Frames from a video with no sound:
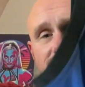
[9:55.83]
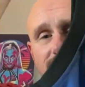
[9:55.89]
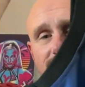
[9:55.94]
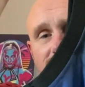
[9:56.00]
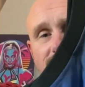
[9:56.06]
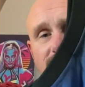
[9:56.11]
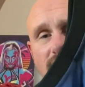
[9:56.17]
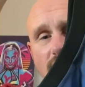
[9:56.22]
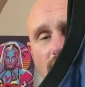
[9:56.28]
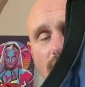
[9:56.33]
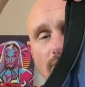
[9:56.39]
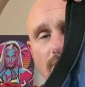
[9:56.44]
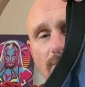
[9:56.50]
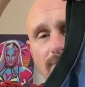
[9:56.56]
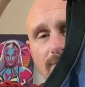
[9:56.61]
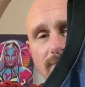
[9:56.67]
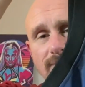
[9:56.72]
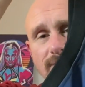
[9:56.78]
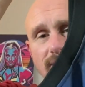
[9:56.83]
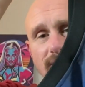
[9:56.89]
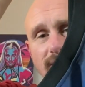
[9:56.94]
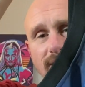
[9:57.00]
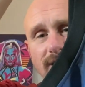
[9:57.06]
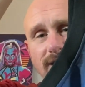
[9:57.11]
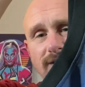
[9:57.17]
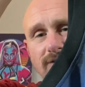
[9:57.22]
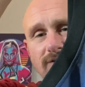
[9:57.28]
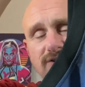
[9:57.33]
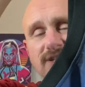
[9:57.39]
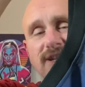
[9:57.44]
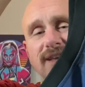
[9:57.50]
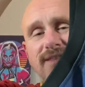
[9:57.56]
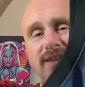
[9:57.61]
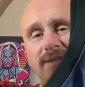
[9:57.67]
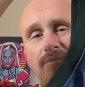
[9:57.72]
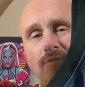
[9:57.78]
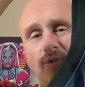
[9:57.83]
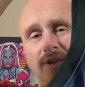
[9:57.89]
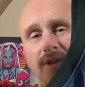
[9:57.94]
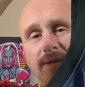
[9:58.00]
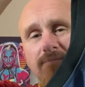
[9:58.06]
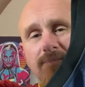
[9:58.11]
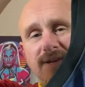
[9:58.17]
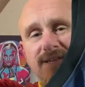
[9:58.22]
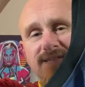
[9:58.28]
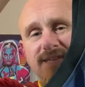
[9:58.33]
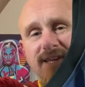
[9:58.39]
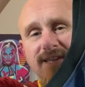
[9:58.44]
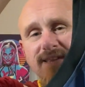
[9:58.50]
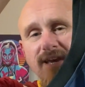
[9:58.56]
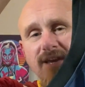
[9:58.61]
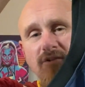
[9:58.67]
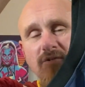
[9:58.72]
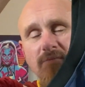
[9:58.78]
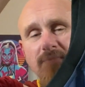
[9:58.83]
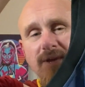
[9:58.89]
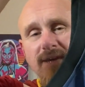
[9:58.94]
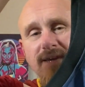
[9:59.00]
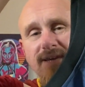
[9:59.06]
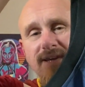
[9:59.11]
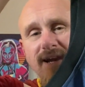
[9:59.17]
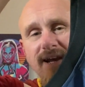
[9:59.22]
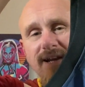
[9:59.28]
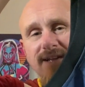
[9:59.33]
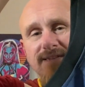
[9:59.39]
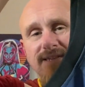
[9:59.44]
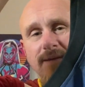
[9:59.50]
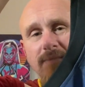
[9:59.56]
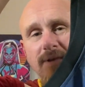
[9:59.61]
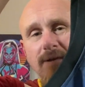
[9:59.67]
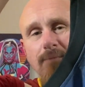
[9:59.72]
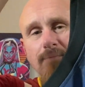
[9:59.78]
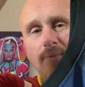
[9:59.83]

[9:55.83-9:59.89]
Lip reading: you know, there's nothing really missing that you would be kind of timid of